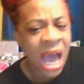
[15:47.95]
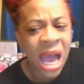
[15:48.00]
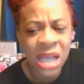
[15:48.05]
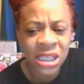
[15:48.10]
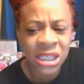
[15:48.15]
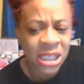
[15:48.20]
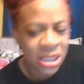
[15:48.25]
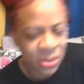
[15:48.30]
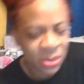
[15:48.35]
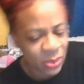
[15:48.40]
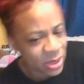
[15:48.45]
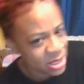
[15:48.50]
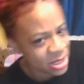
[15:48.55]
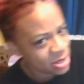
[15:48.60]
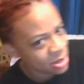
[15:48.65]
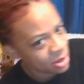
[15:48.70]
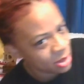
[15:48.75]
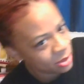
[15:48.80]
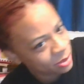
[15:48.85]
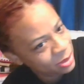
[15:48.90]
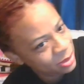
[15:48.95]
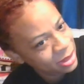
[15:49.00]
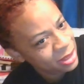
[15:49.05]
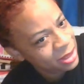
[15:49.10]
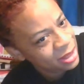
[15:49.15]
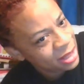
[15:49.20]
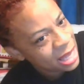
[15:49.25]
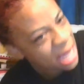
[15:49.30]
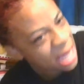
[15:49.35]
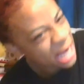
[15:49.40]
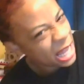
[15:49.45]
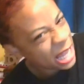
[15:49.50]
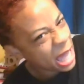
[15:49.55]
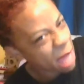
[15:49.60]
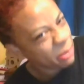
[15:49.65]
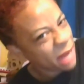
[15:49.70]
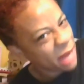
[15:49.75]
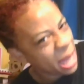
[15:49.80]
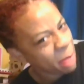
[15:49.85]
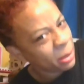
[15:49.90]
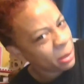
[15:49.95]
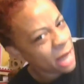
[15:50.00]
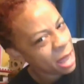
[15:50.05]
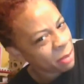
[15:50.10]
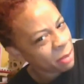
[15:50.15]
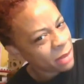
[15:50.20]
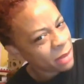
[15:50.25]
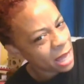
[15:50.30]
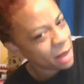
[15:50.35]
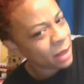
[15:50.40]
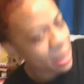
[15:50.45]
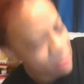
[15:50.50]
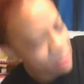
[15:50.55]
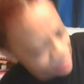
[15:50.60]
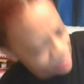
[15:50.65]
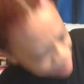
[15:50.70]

I just want to know. Clap, clap, clap, clap, clap